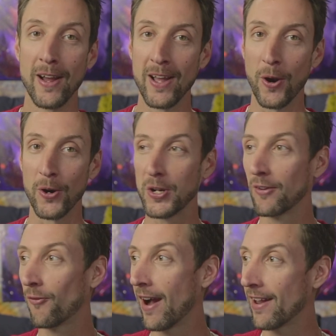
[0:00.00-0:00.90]
Or you could
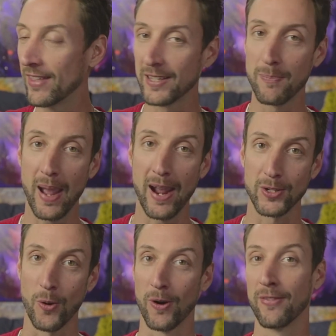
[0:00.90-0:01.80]
find this back
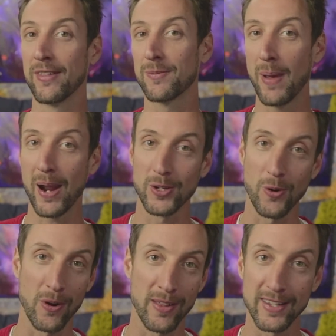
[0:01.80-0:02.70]
door. And this back
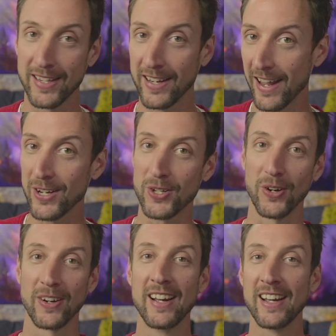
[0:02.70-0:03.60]
door led to
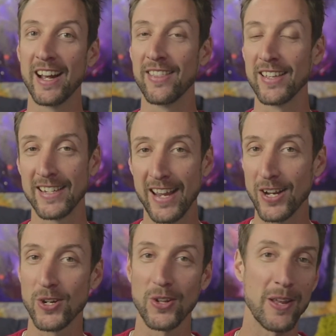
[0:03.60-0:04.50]
nature. And this
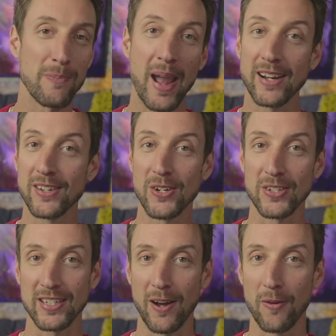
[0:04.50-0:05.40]
nature led back to
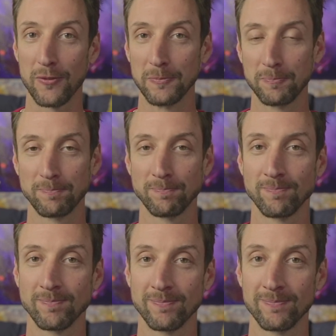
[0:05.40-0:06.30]
yourself.
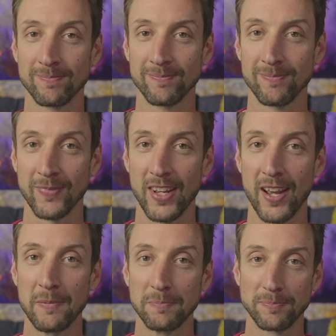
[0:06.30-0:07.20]

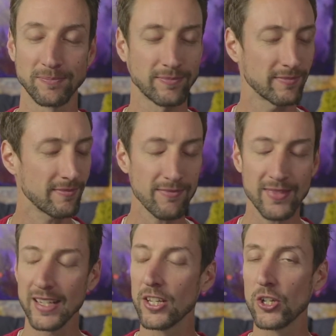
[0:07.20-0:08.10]
Okay?
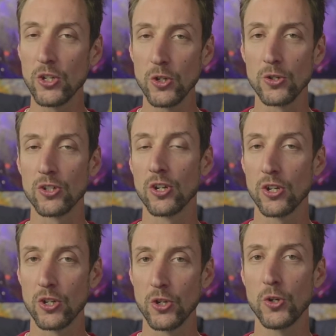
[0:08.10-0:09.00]
Huge,
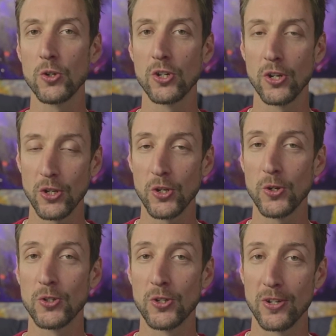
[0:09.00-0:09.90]
huge,
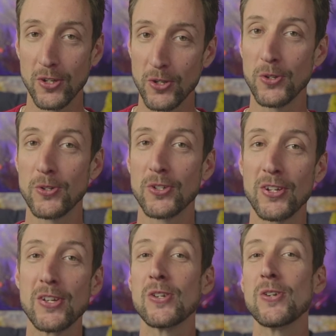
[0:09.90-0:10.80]
huge, huge,
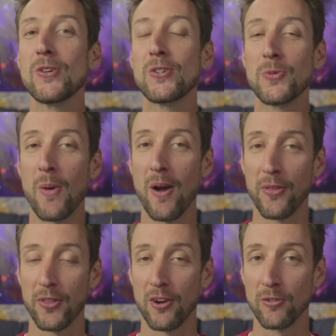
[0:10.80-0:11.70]
huge
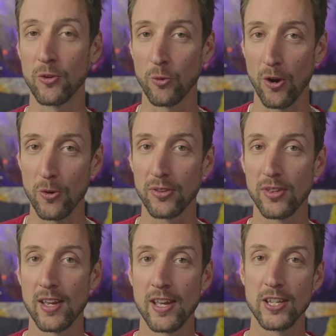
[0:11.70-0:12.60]
month of growth,
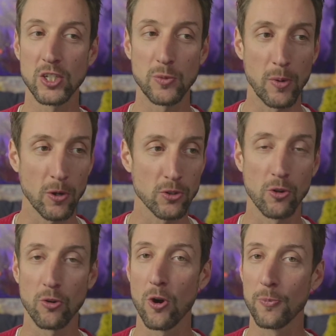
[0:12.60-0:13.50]
spiritual
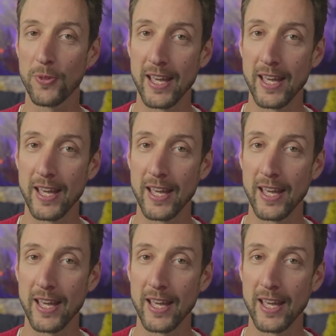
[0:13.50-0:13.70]
growth,